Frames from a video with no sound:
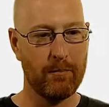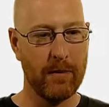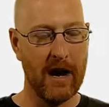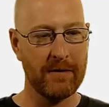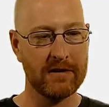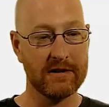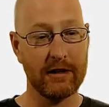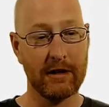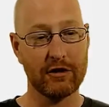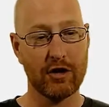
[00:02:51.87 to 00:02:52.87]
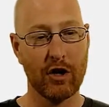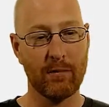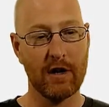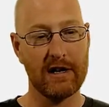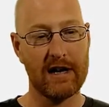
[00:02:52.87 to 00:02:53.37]
Python is going to
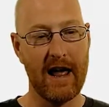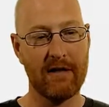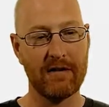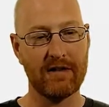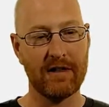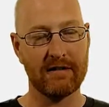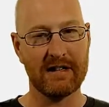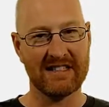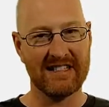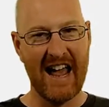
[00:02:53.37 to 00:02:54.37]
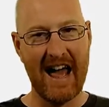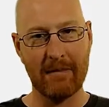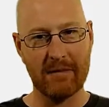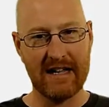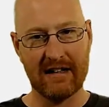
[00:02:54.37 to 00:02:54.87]
interpret everything that's
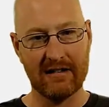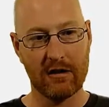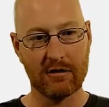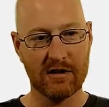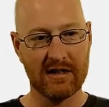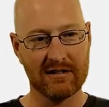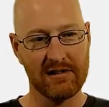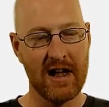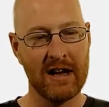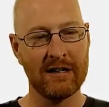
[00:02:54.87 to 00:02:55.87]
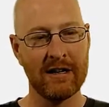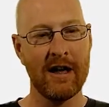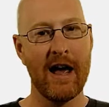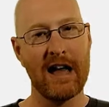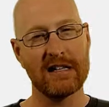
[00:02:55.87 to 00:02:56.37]
tabbed in under this line
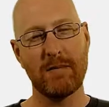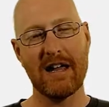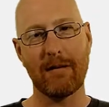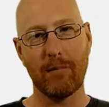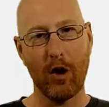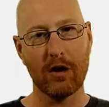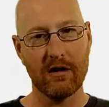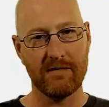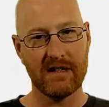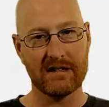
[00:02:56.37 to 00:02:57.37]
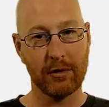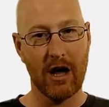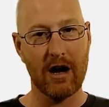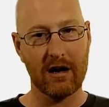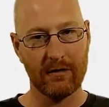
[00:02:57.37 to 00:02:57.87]
as being a part of this
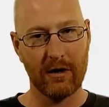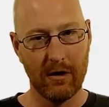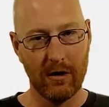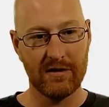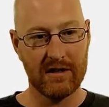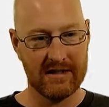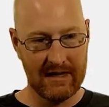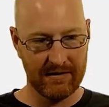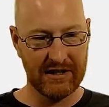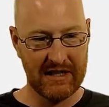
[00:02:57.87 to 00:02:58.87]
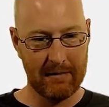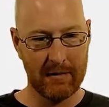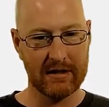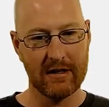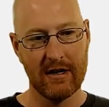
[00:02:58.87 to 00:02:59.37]
block of code, this if
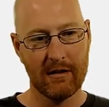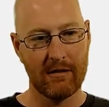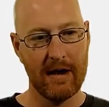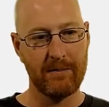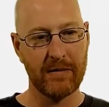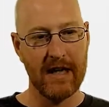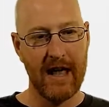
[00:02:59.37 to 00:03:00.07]
statement, right?